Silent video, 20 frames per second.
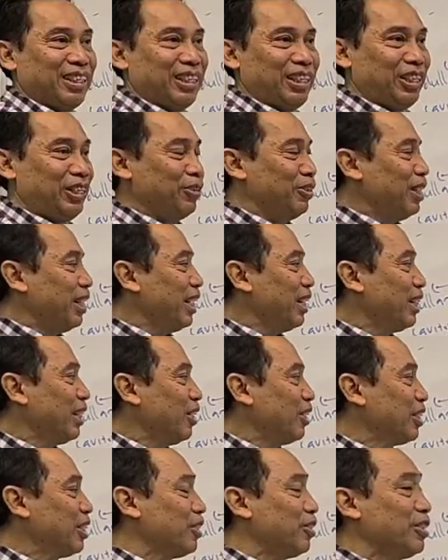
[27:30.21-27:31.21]
You need
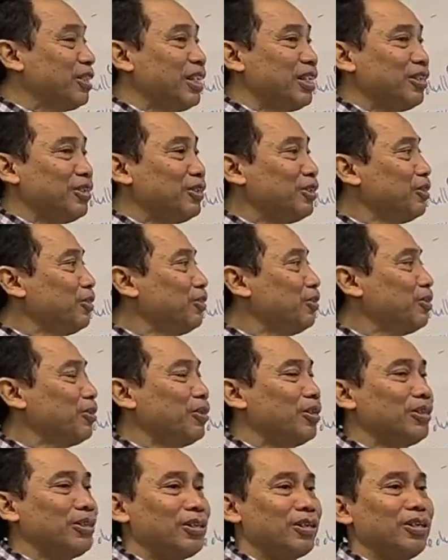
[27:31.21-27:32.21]
estrogen also to
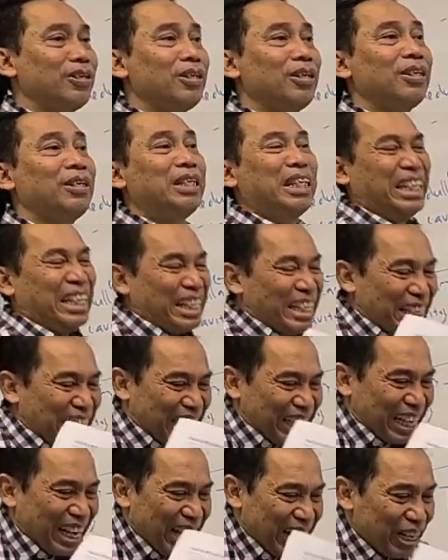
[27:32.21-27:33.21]
control,
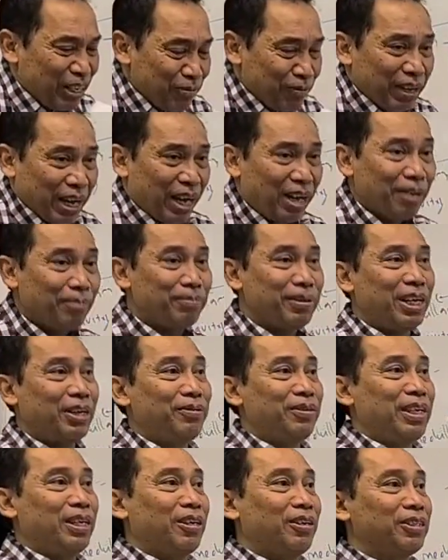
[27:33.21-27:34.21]
kind of calm
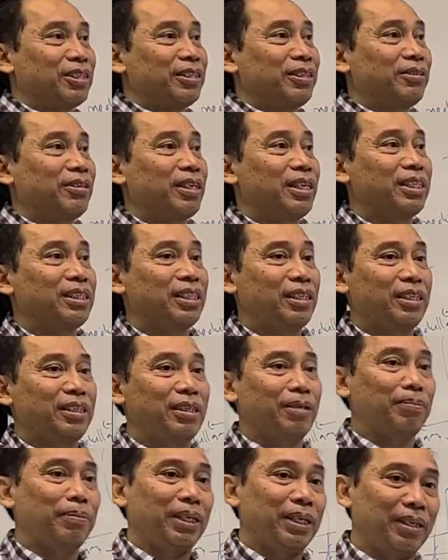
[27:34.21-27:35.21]
down the osteoclast a
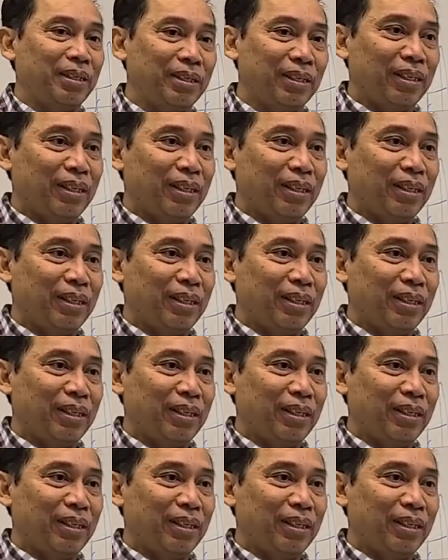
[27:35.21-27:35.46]
little bit.